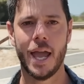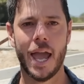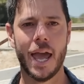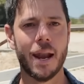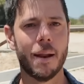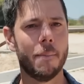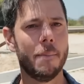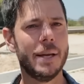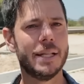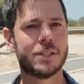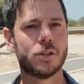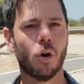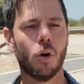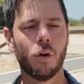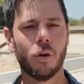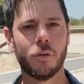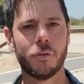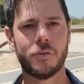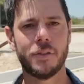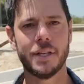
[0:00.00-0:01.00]
And amidst
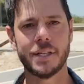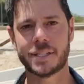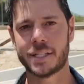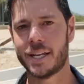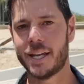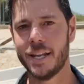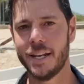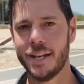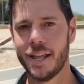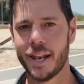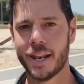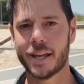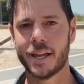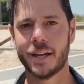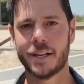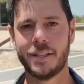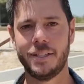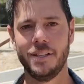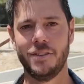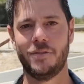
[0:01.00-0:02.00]
all of this kinetic
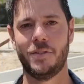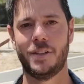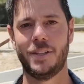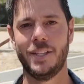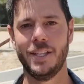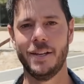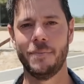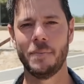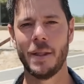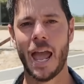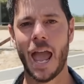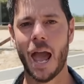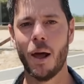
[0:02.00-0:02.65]
activity,